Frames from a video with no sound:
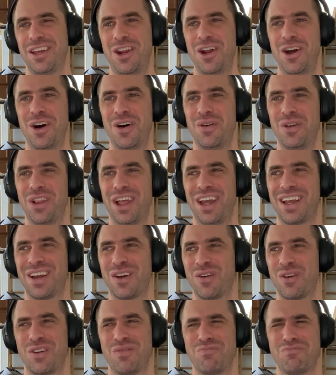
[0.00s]
You know,
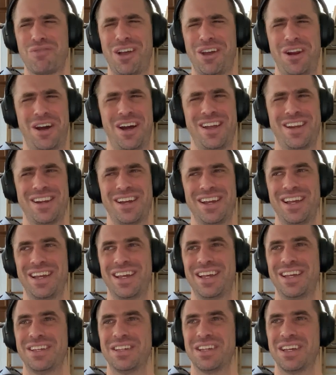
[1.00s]
like probably not.
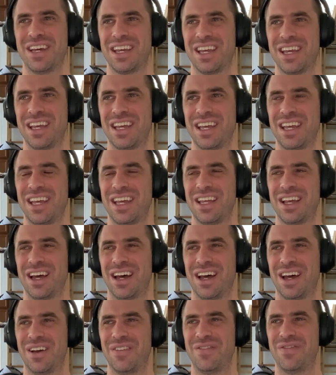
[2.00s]
Like
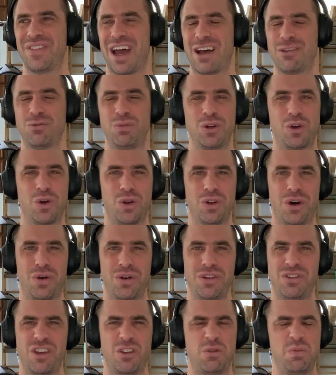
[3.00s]
uh, Asmongold
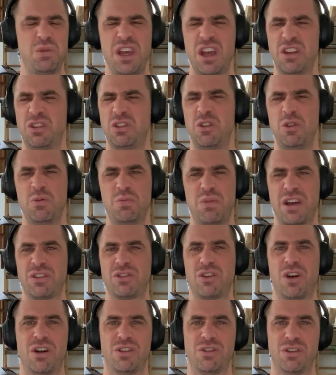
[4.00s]
always says, PS2
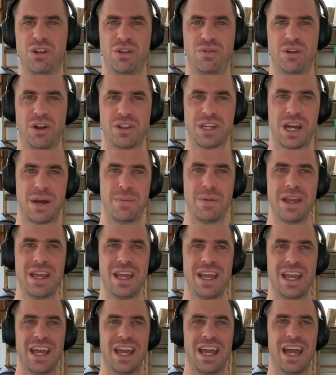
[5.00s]
best console of all time.
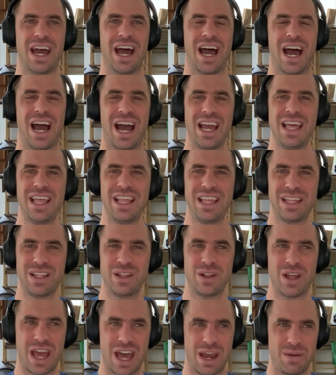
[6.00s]
I
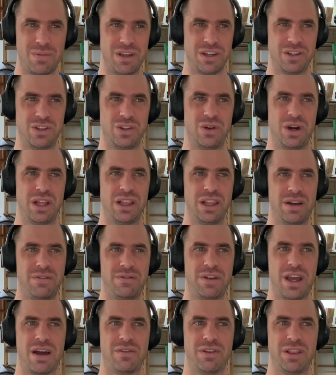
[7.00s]
had a PS2. I
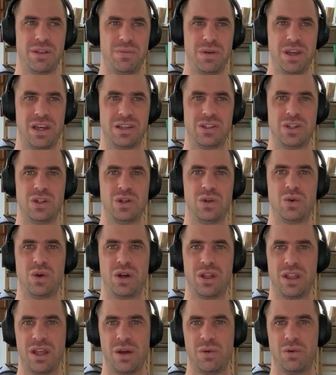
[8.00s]
loved having the PS2.
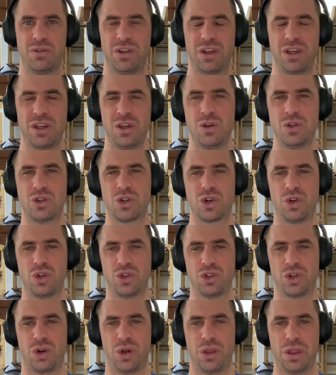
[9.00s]
It was a huge
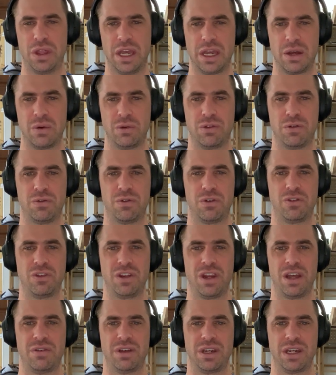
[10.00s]
cultural thing. It was the first
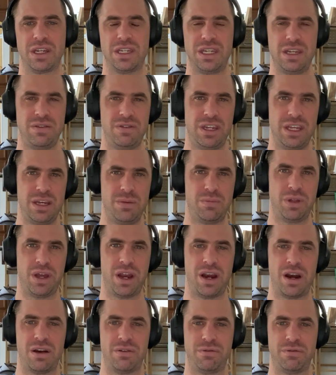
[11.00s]
thing to have like a DVD
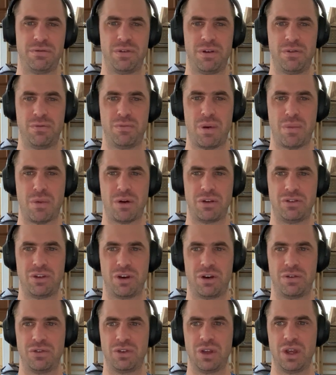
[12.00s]
player, if, if memory
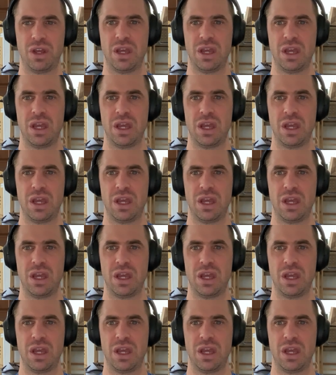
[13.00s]
serves.